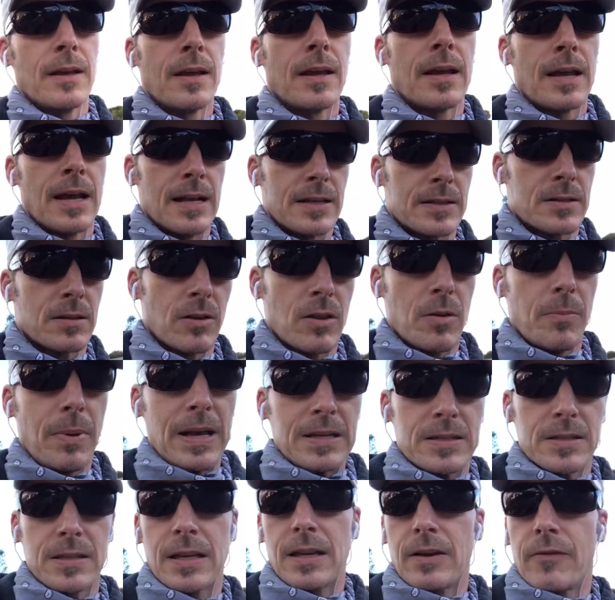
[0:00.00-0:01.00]
And so the
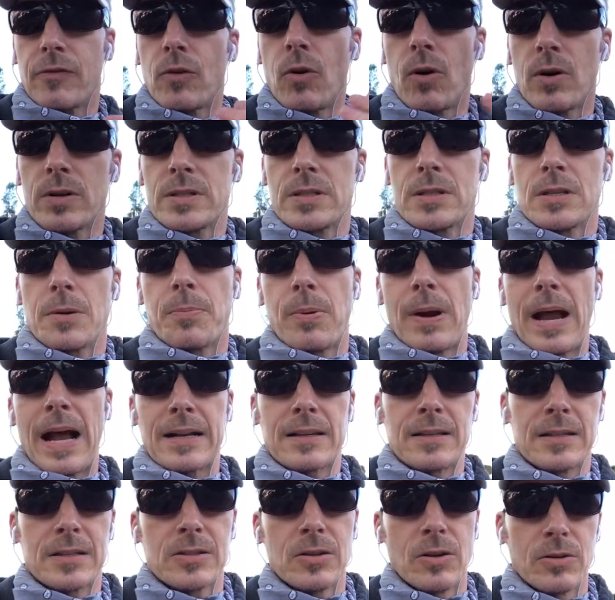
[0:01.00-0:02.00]
best thing, of course, is to
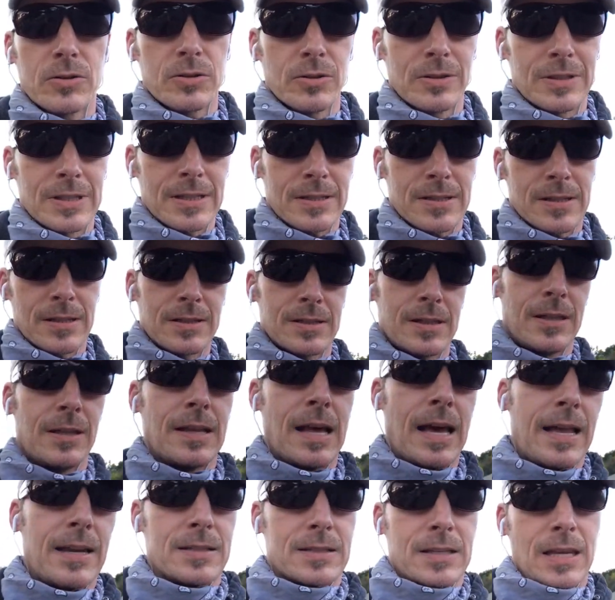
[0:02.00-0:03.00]
practice social distancing.
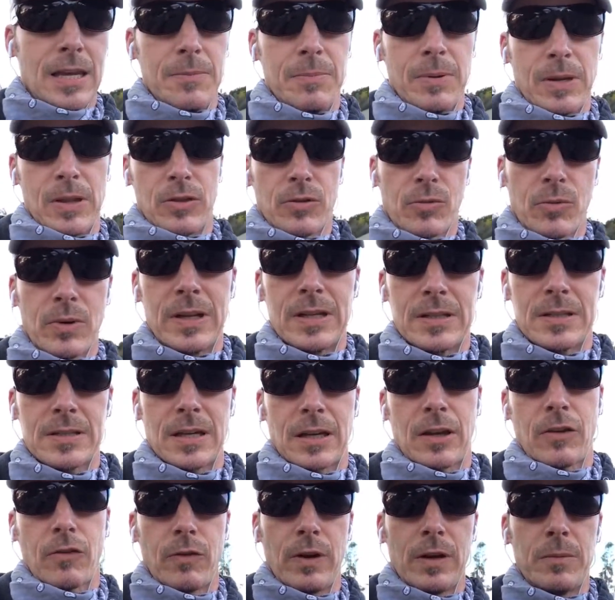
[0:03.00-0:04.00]
That is keeping 3 to
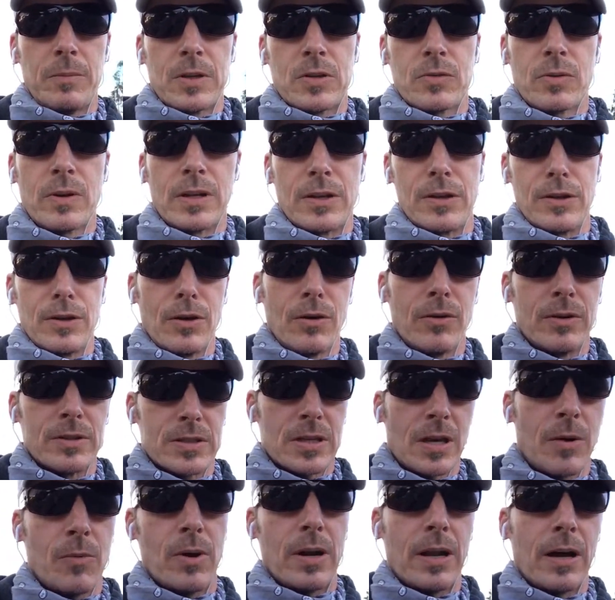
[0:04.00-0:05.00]
6 feet between you and
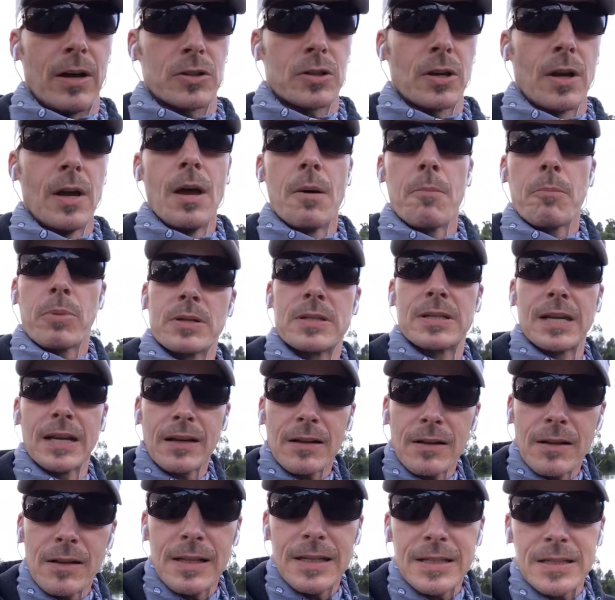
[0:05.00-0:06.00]
someone else,
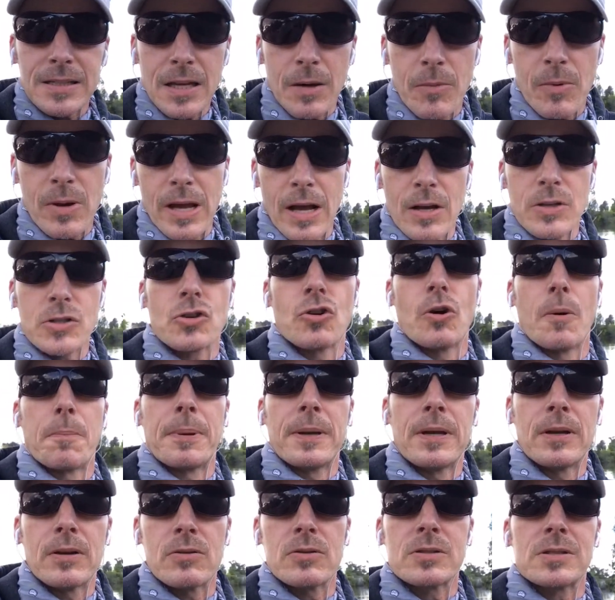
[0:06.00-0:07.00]
particularly someone else who
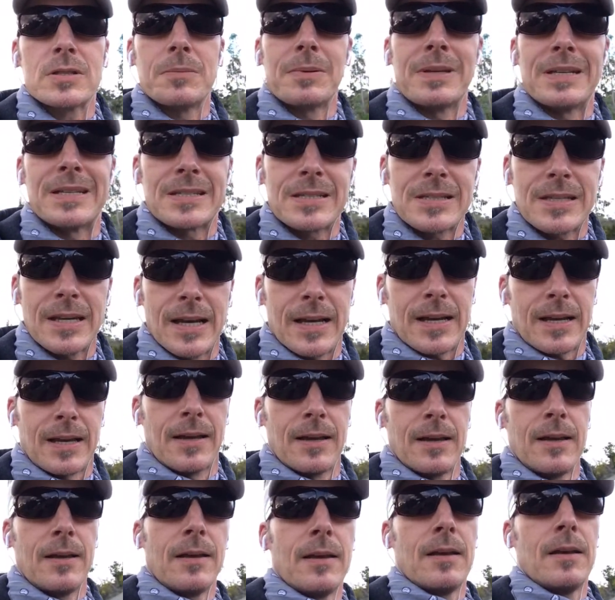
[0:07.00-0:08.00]
appears to be sick.
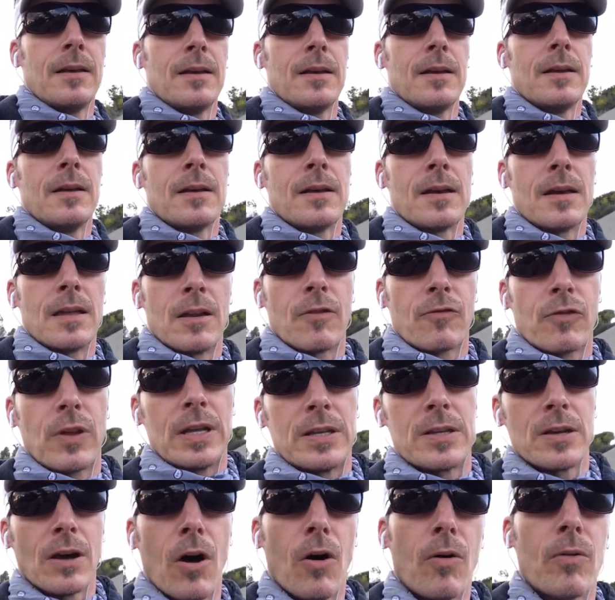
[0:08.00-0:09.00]
And if they
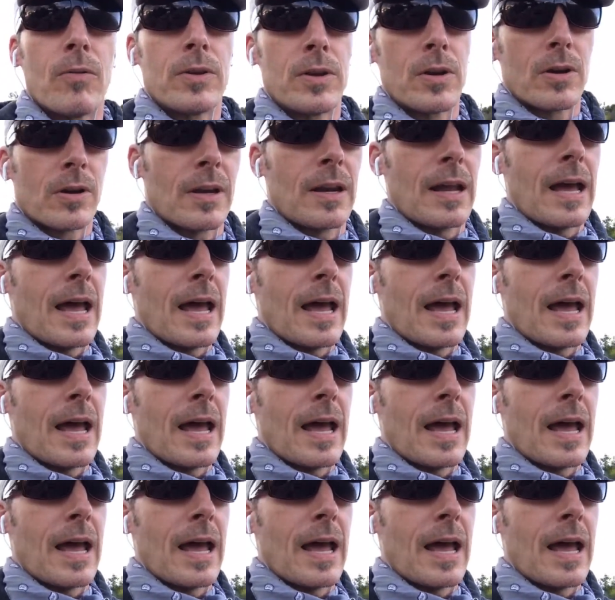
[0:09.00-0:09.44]
don't, you're going to